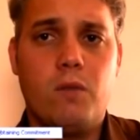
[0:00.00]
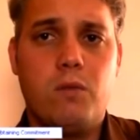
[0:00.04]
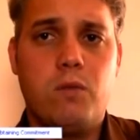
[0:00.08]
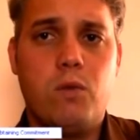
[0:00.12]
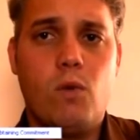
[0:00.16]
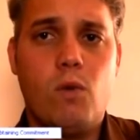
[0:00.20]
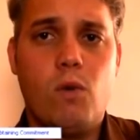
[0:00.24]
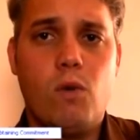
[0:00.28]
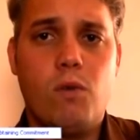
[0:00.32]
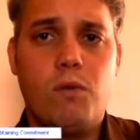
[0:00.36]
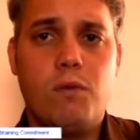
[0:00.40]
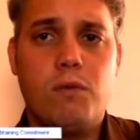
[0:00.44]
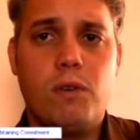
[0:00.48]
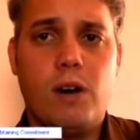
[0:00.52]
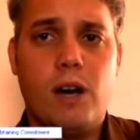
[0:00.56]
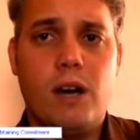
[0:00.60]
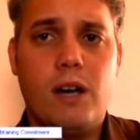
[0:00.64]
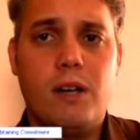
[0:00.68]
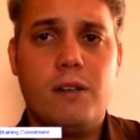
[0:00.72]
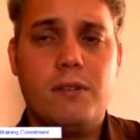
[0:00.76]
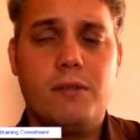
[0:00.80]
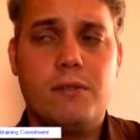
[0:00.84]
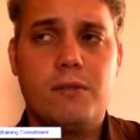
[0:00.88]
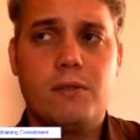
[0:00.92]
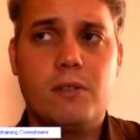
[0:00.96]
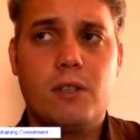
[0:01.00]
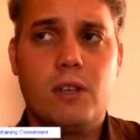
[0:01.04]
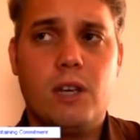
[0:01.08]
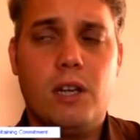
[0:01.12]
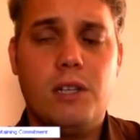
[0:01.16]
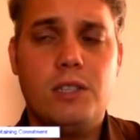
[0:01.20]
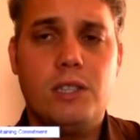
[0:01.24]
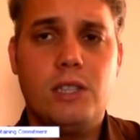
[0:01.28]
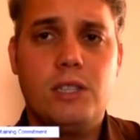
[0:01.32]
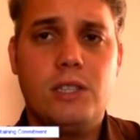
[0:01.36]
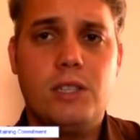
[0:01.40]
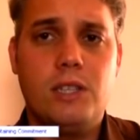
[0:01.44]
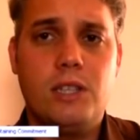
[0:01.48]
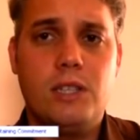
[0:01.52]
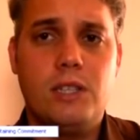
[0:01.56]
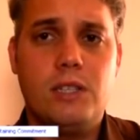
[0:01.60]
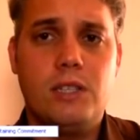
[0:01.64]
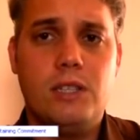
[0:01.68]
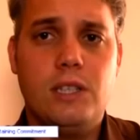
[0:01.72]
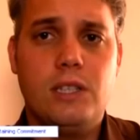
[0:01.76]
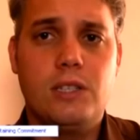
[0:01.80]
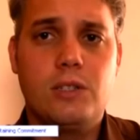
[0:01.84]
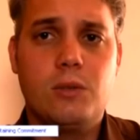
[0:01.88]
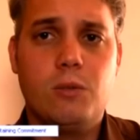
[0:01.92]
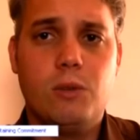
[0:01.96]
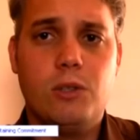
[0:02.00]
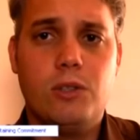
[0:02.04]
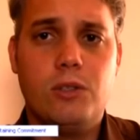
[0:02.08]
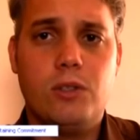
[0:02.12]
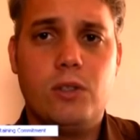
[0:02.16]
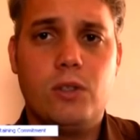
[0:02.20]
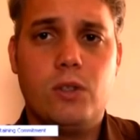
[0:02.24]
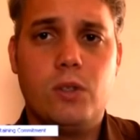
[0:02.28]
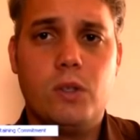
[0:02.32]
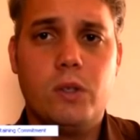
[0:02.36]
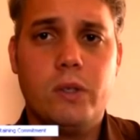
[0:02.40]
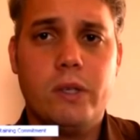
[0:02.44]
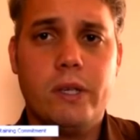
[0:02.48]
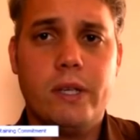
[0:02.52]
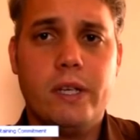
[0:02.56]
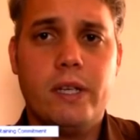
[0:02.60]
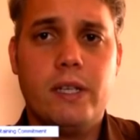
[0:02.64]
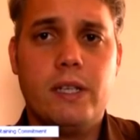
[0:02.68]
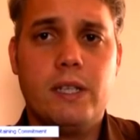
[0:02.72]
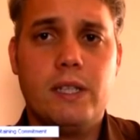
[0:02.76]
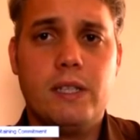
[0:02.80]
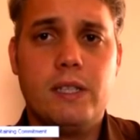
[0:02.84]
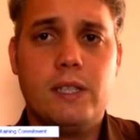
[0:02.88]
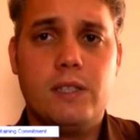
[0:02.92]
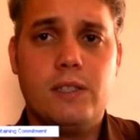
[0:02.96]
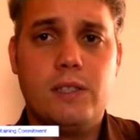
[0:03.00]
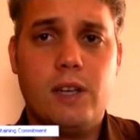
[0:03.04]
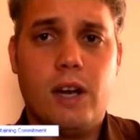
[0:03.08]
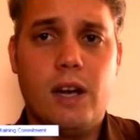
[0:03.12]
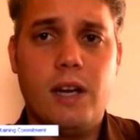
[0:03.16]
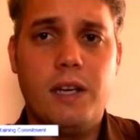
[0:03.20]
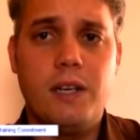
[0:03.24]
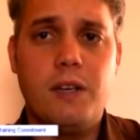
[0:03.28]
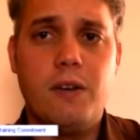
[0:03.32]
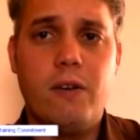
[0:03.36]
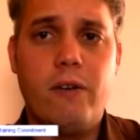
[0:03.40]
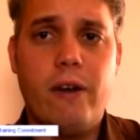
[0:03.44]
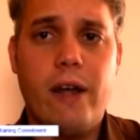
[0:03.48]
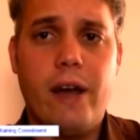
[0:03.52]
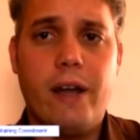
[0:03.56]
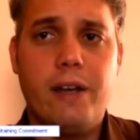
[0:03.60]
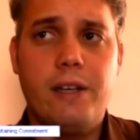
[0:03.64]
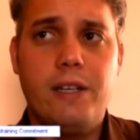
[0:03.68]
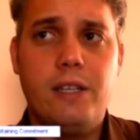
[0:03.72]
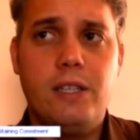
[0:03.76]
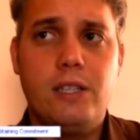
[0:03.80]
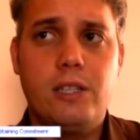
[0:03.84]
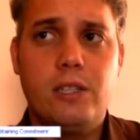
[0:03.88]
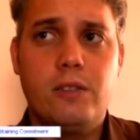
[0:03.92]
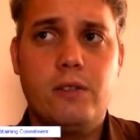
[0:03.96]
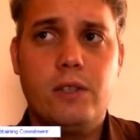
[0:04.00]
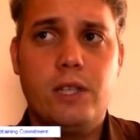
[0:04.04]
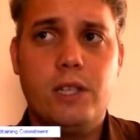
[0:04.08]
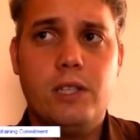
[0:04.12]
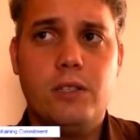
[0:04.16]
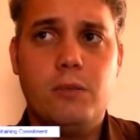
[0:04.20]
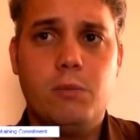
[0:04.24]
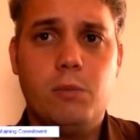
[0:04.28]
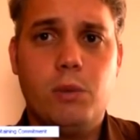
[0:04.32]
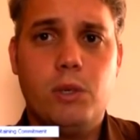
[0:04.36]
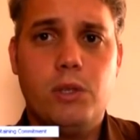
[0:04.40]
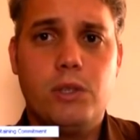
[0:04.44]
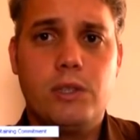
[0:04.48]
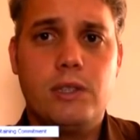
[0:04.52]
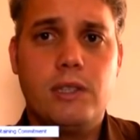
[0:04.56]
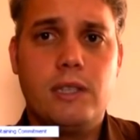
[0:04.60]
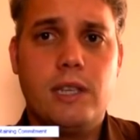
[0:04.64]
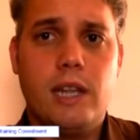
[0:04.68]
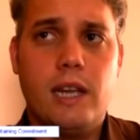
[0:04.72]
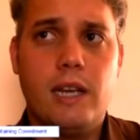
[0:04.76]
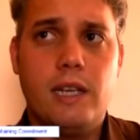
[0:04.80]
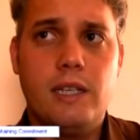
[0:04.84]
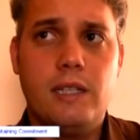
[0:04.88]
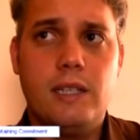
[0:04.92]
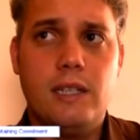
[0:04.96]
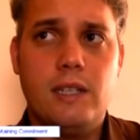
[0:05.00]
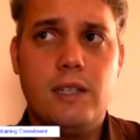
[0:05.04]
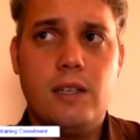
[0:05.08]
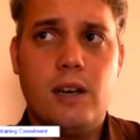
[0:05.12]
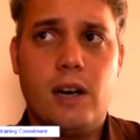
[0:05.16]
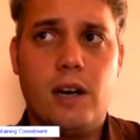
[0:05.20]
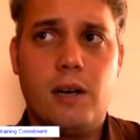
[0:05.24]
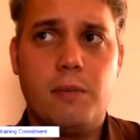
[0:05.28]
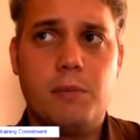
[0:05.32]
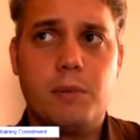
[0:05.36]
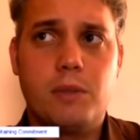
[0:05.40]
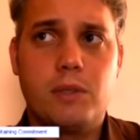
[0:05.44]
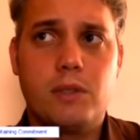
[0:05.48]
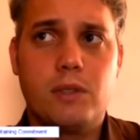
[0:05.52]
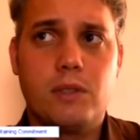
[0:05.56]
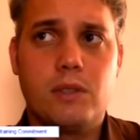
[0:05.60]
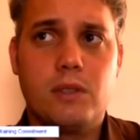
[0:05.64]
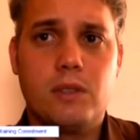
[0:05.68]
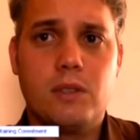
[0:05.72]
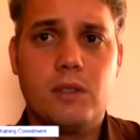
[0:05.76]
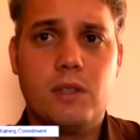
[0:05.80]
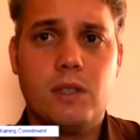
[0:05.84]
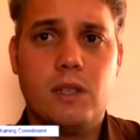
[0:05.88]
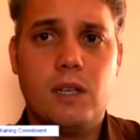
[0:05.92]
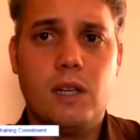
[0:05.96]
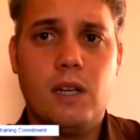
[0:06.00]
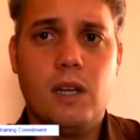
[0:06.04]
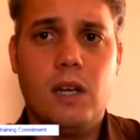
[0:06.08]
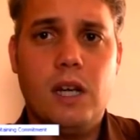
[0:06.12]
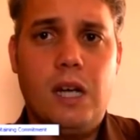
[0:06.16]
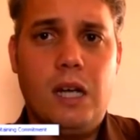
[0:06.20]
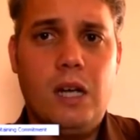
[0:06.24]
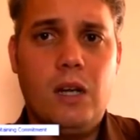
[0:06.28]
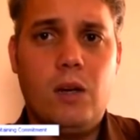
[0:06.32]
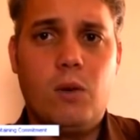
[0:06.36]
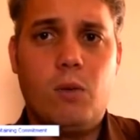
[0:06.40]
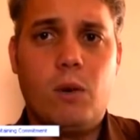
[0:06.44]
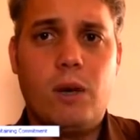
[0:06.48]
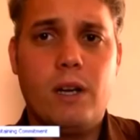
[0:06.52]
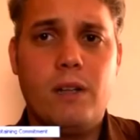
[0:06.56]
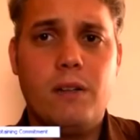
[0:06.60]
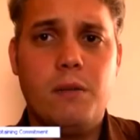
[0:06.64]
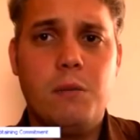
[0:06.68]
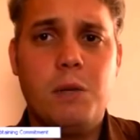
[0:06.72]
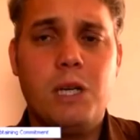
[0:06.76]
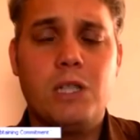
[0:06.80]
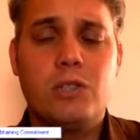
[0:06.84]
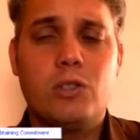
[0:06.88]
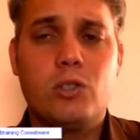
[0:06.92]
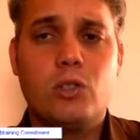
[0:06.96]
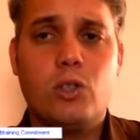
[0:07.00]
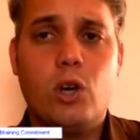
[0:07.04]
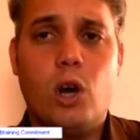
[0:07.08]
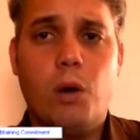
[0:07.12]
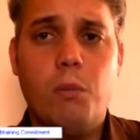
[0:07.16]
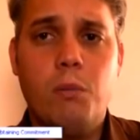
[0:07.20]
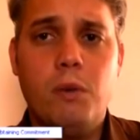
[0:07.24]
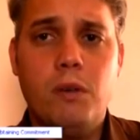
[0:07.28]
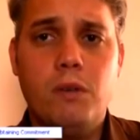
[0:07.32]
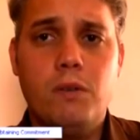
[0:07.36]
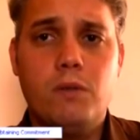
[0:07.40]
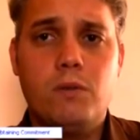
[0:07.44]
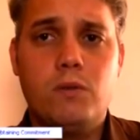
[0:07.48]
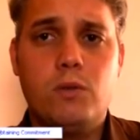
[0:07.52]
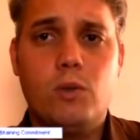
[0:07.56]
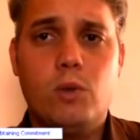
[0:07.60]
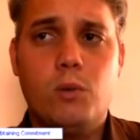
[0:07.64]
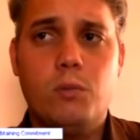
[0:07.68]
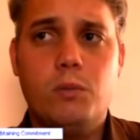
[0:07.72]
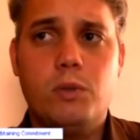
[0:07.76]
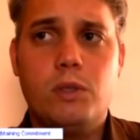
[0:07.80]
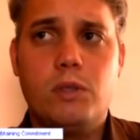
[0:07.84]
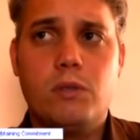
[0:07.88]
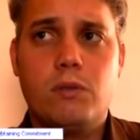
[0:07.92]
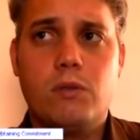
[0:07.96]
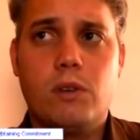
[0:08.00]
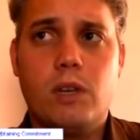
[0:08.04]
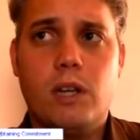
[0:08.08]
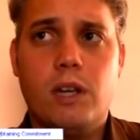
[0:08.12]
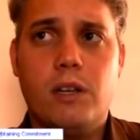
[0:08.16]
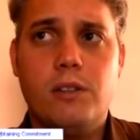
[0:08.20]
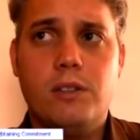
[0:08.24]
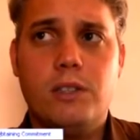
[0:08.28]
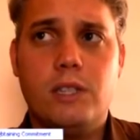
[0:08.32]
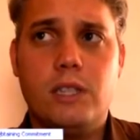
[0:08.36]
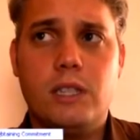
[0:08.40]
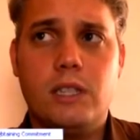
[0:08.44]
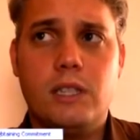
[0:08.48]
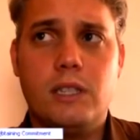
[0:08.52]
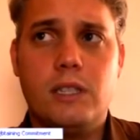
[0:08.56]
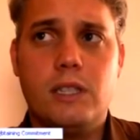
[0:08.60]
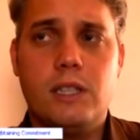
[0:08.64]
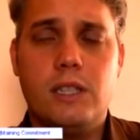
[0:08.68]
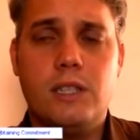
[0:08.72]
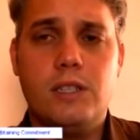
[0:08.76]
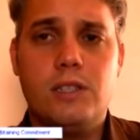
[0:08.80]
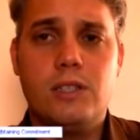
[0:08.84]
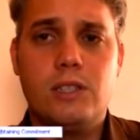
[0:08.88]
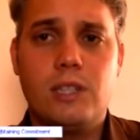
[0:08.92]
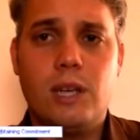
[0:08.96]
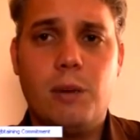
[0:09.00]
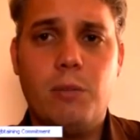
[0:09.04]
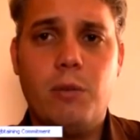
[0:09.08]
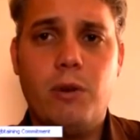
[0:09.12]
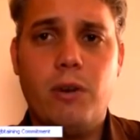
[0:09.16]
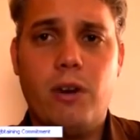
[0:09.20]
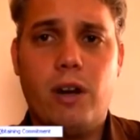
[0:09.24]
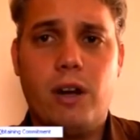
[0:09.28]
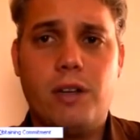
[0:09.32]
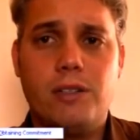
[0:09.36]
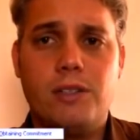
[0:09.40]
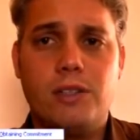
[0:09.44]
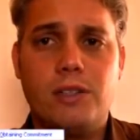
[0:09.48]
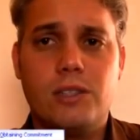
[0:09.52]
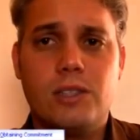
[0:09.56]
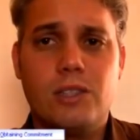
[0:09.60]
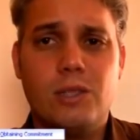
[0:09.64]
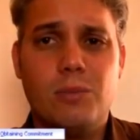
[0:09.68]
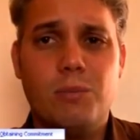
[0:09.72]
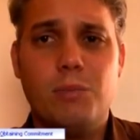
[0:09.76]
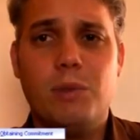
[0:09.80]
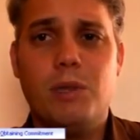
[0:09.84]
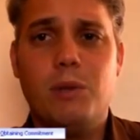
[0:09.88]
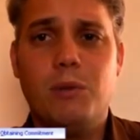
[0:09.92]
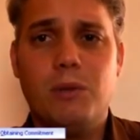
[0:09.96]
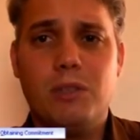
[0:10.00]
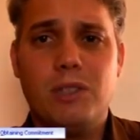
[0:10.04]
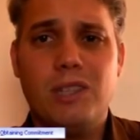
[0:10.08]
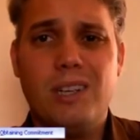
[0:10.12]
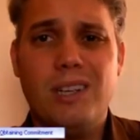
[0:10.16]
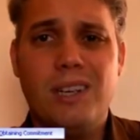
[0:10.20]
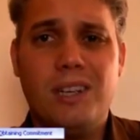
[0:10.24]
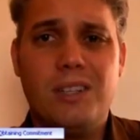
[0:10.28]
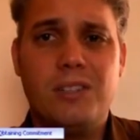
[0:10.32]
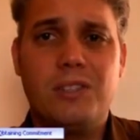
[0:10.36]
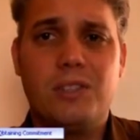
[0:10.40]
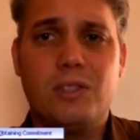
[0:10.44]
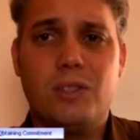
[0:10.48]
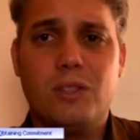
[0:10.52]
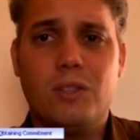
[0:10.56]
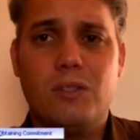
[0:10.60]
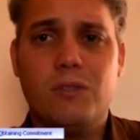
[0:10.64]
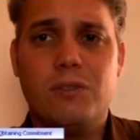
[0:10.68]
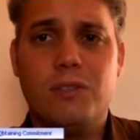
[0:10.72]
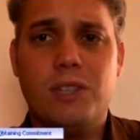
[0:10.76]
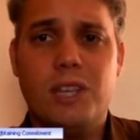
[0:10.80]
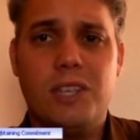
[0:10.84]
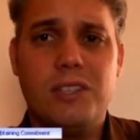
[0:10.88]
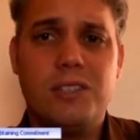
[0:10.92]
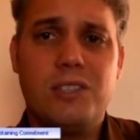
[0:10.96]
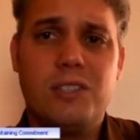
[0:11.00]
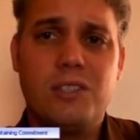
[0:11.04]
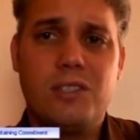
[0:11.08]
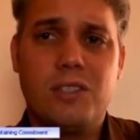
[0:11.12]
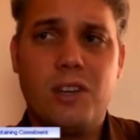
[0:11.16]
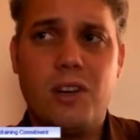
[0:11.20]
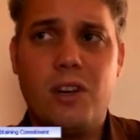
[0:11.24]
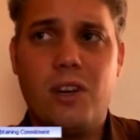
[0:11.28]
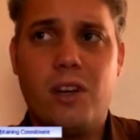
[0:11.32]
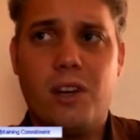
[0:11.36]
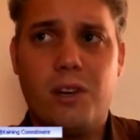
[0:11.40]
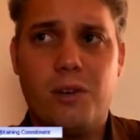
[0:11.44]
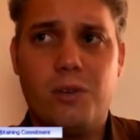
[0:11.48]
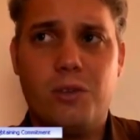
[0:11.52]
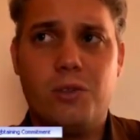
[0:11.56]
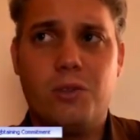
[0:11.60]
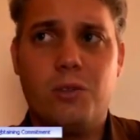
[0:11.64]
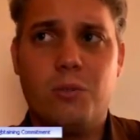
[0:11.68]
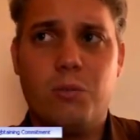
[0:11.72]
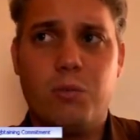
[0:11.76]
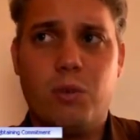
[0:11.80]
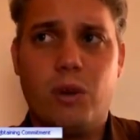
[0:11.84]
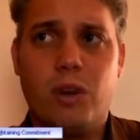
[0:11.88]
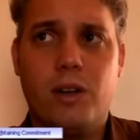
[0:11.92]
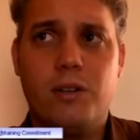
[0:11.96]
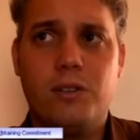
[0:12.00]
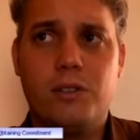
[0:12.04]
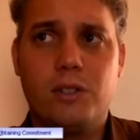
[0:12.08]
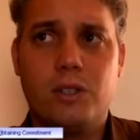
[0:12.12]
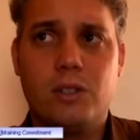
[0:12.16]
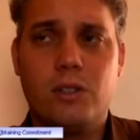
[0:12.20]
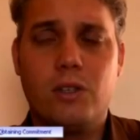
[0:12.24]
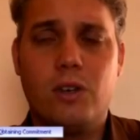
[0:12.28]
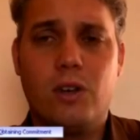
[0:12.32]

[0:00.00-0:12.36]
4 or 5 closing techniques with you designed around each of those personality types. One of the most common forms of closing is summarizing simply with a list of yeses and nos or pros and